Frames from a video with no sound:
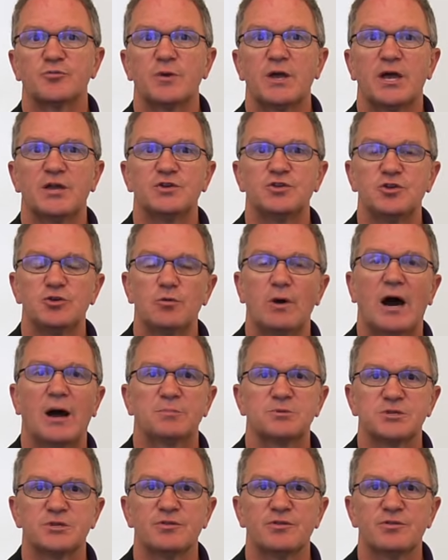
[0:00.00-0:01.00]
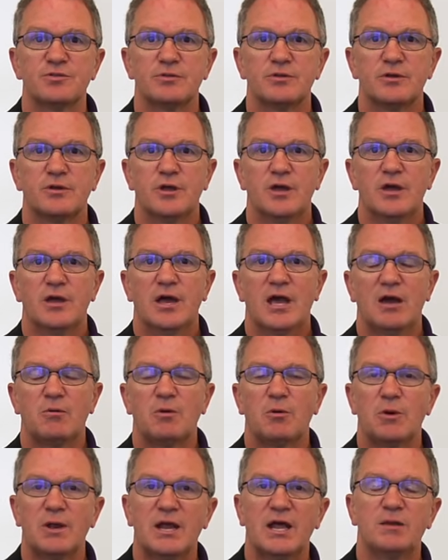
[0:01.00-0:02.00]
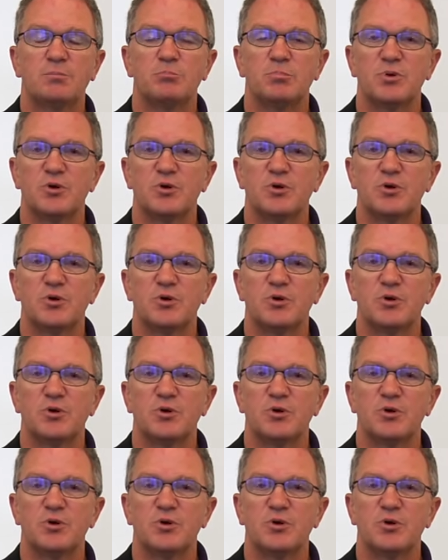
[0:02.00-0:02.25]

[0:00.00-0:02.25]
We had two options, and we went ahead and